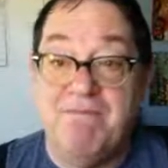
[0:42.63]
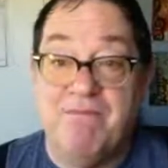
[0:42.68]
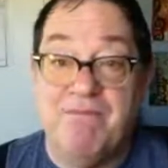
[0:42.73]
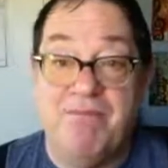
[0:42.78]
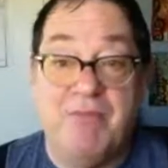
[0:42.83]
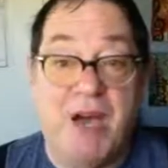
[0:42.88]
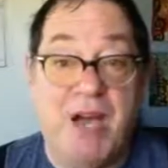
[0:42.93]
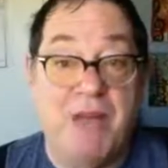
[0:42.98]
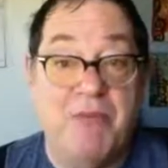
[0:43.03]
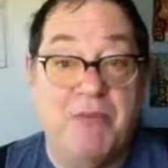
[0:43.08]

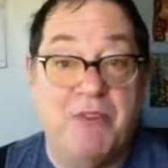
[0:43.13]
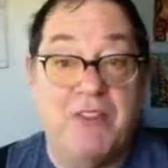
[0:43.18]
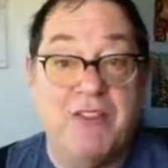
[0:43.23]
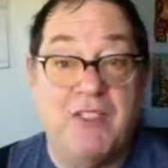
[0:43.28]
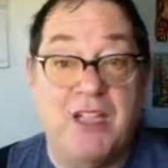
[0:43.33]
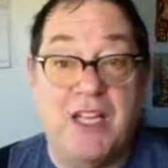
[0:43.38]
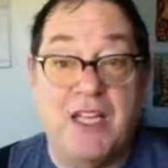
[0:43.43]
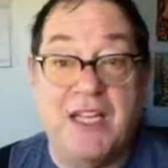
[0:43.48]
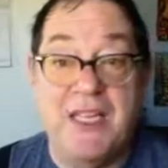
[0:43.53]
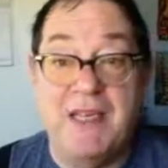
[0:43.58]
Bible
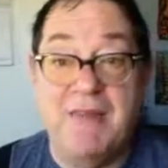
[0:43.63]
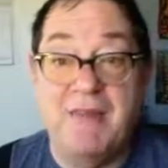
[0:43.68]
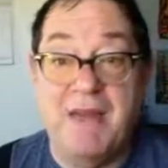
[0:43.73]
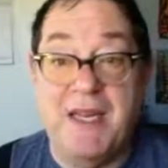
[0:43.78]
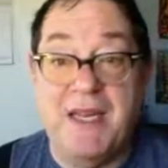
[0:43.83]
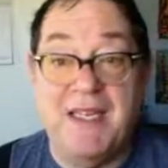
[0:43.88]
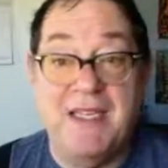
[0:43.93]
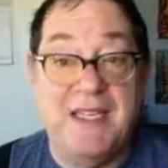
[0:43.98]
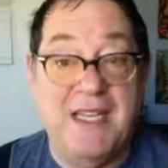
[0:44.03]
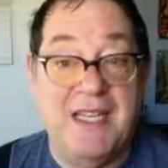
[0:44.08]
study,
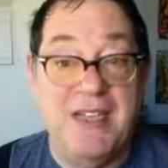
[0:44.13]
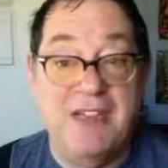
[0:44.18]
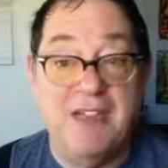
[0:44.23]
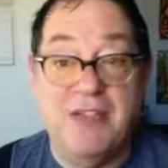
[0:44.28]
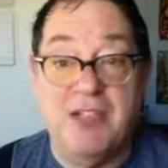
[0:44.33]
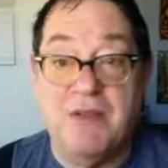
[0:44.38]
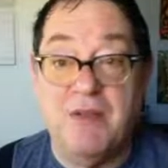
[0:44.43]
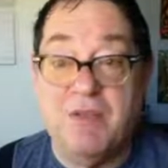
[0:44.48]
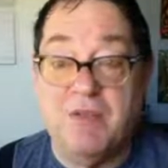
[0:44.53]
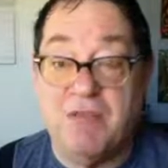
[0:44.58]

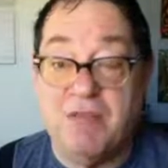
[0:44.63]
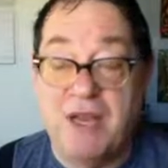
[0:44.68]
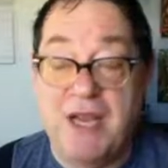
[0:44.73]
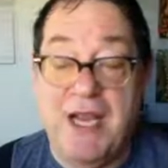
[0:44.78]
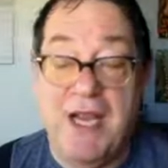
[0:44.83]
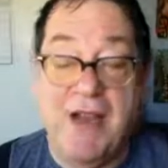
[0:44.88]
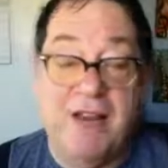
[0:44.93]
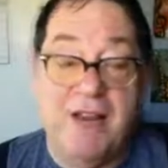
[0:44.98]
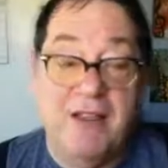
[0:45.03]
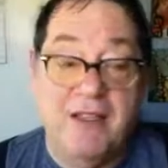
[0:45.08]
meditation, and
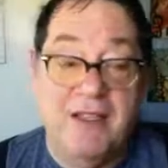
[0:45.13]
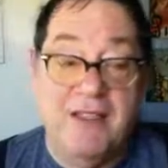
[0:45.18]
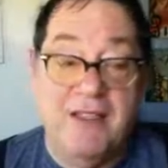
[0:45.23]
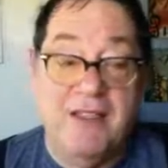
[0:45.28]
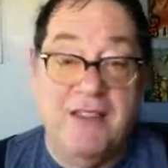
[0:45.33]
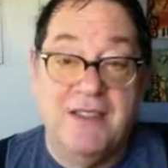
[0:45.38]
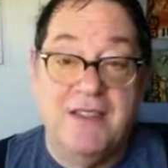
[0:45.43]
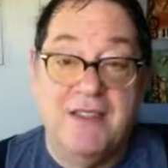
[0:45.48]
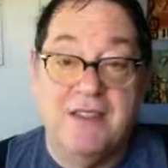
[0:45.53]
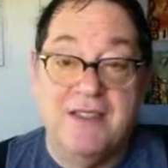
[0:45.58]
prayer,
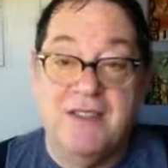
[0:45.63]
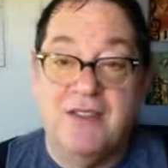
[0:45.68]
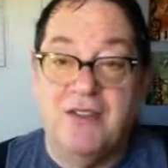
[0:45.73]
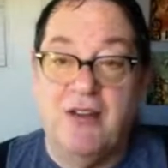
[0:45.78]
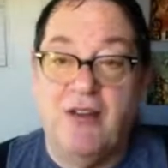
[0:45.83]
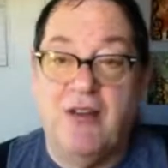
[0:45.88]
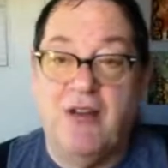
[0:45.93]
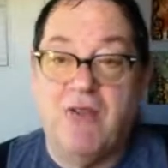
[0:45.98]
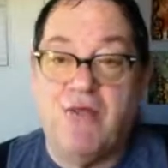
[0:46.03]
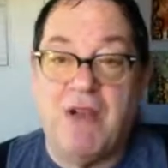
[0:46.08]

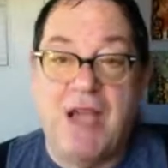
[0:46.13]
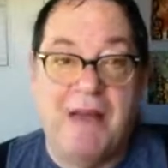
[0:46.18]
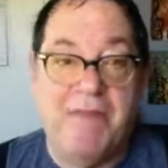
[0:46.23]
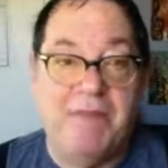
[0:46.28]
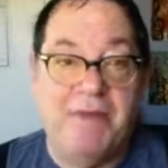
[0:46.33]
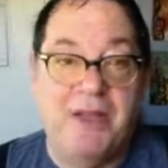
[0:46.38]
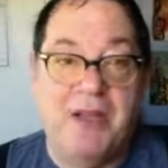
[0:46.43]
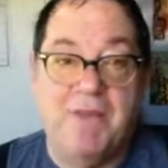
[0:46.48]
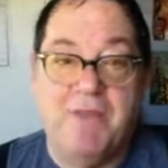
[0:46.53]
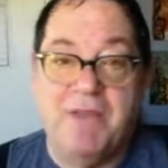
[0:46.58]
all
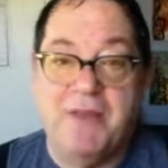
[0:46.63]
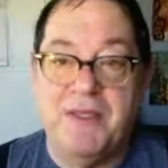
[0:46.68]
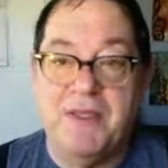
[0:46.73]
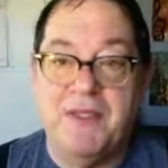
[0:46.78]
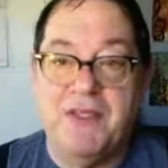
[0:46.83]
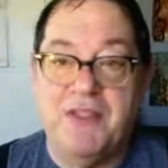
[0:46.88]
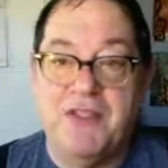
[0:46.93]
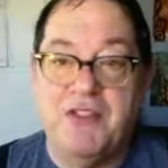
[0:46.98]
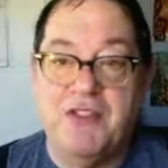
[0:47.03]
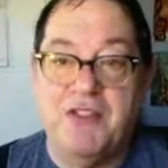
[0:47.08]
wrapped up
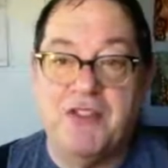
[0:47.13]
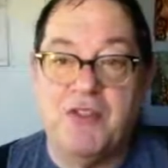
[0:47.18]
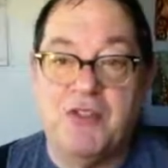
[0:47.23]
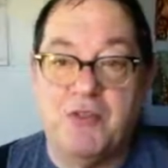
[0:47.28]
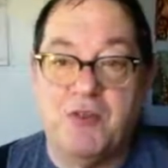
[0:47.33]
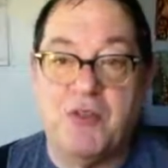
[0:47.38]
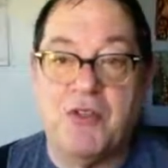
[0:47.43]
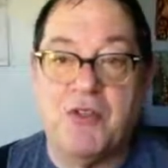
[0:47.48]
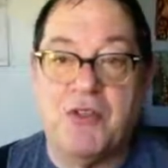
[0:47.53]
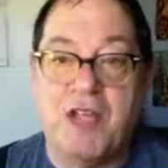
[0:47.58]
in a
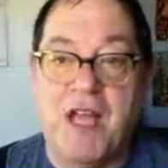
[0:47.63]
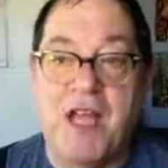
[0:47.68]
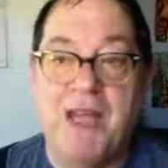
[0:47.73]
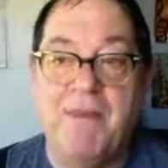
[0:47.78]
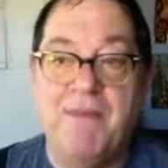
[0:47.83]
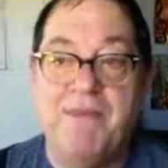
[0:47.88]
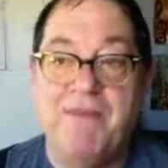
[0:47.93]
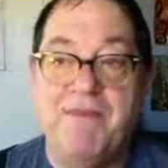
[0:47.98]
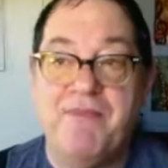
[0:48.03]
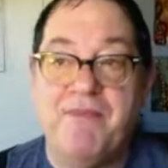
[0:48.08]
short
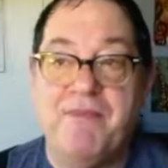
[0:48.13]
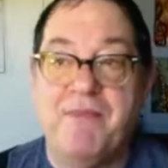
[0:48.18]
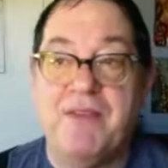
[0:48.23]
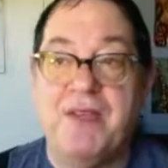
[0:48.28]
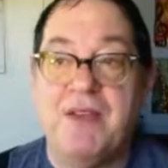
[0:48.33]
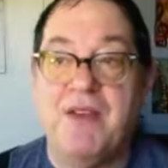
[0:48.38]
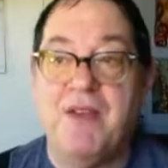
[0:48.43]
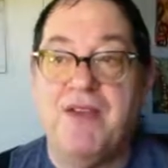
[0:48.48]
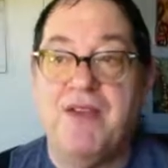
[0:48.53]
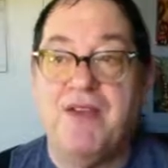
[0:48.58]
time.
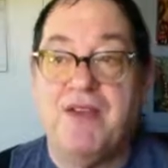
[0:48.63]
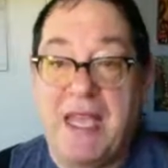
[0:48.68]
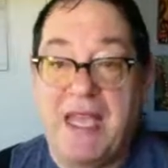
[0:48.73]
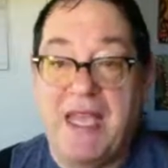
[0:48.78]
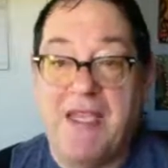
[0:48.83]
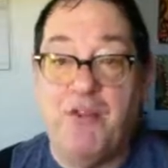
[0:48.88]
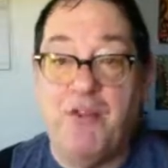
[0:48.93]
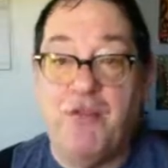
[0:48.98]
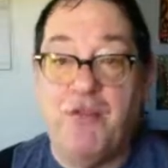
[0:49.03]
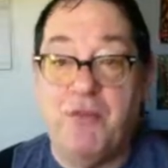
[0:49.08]

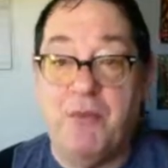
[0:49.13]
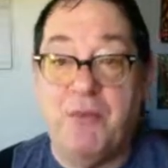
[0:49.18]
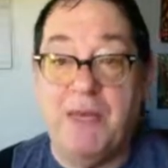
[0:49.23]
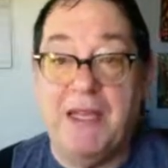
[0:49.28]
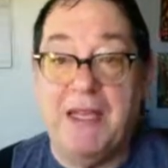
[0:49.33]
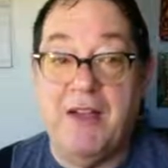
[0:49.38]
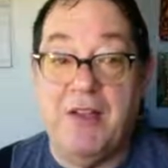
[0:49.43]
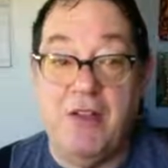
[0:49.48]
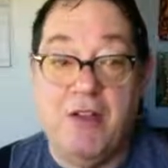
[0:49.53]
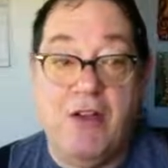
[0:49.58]
Thank you for
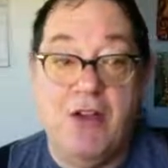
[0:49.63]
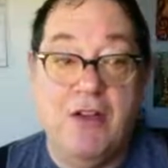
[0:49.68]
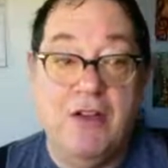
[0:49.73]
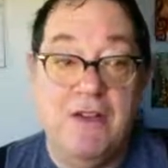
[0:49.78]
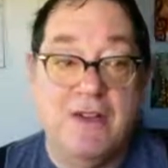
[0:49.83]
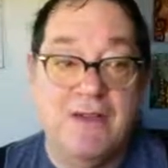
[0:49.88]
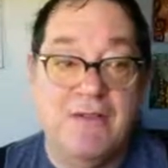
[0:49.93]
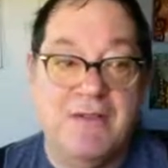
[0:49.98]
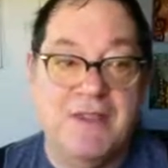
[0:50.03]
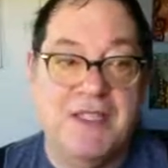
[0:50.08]
being along.
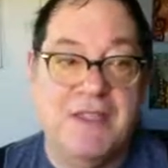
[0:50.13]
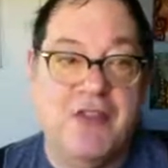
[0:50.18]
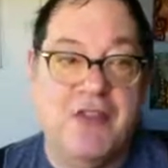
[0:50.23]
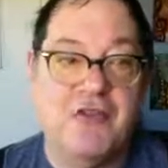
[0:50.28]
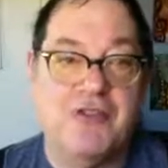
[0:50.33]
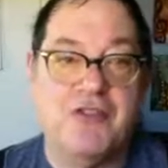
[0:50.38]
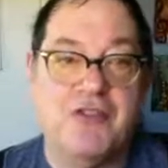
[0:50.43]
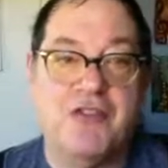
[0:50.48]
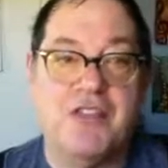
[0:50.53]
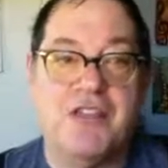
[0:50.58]
We
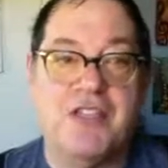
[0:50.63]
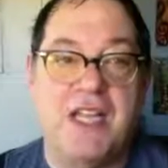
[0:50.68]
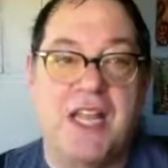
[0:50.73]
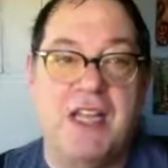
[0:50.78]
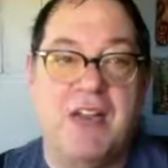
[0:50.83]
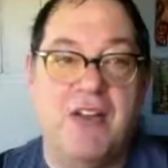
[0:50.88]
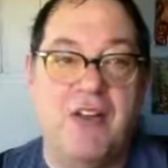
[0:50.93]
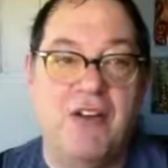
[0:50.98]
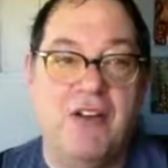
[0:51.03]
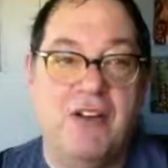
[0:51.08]
encourage you to stay
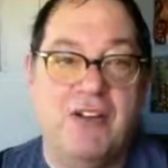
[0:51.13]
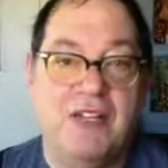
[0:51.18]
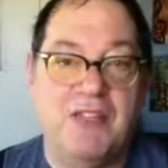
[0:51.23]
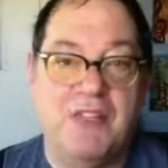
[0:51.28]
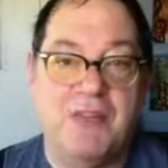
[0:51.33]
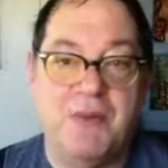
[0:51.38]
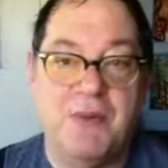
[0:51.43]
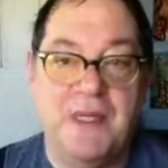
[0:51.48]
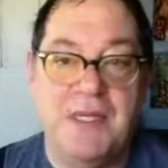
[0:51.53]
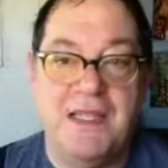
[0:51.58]
along
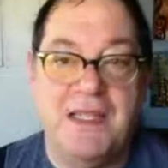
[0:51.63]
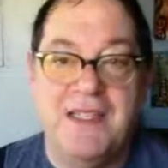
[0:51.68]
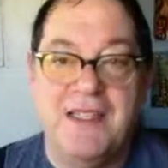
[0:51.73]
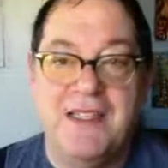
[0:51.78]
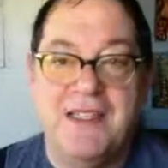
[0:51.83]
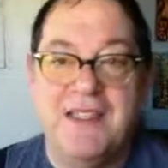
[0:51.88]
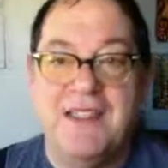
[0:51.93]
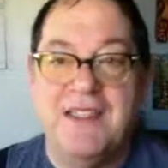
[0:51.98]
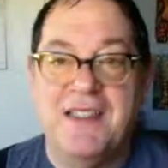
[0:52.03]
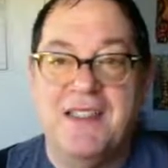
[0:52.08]
as we
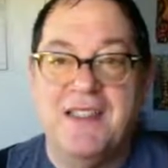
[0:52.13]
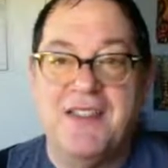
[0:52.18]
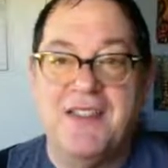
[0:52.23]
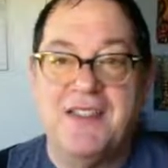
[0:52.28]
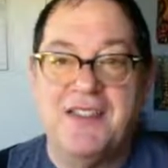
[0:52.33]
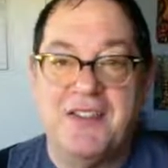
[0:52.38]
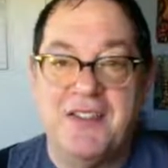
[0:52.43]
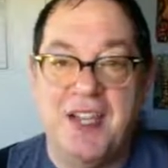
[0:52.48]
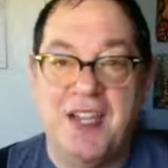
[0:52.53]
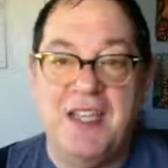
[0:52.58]

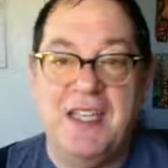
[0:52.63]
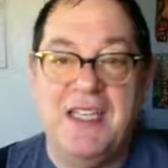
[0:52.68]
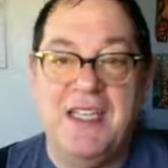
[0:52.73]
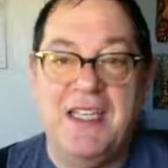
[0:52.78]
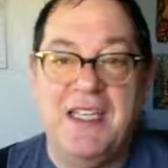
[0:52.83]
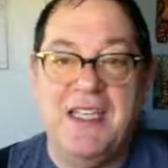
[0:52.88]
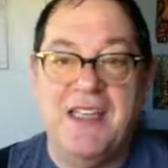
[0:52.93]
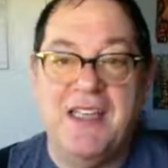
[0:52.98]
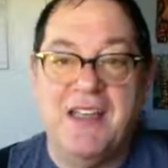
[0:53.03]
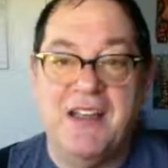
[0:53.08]

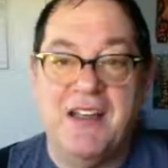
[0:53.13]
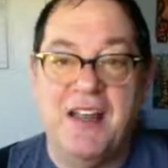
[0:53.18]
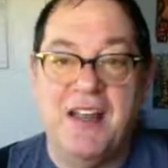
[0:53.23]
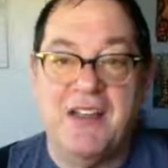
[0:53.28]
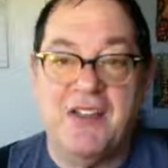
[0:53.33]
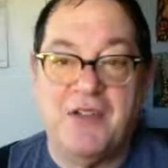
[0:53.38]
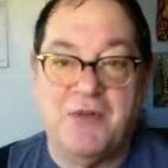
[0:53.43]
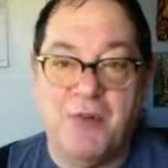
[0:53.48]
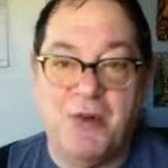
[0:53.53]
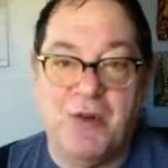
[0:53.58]
study
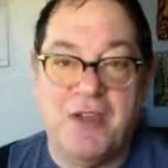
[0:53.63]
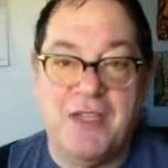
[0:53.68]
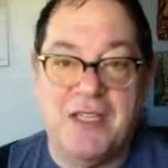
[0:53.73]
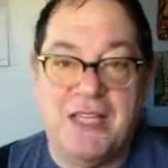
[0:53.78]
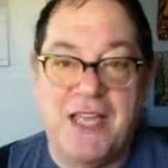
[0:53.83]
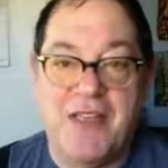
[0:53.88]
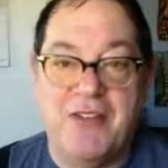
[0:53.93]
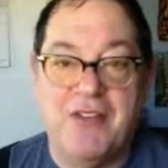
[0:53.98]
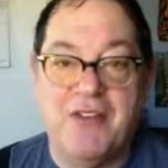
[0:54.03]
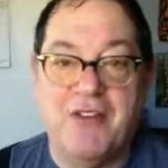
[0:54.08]
God's Word
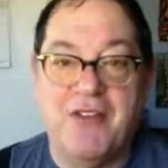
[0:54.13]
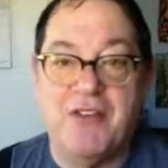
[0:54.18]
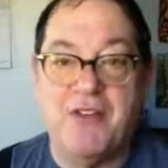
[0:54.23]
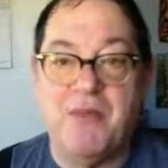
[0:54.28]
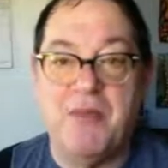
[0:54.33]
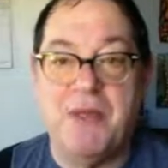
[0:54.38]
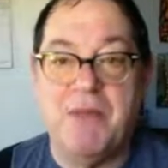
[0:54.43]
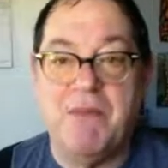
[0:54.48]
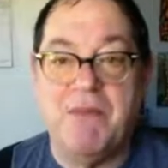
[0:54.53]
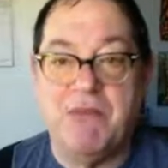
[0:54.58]
together, as
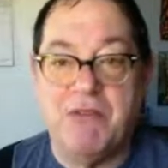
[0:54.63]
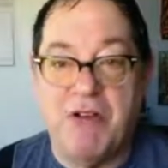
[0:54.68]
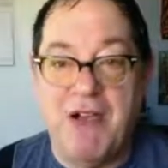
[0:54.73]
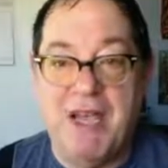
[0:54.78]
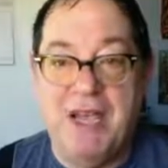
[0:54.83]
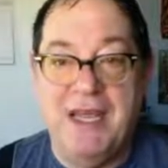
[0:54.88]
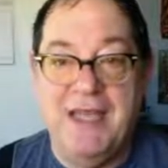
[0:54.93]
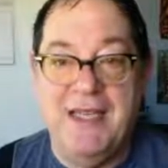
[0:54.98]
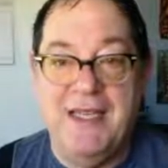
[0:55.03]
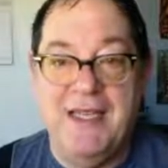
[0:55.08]
we
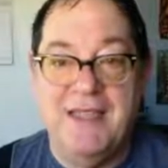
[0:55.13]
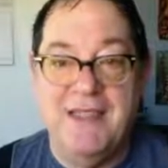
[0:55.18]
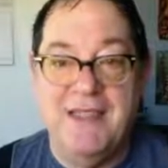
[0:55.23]
pray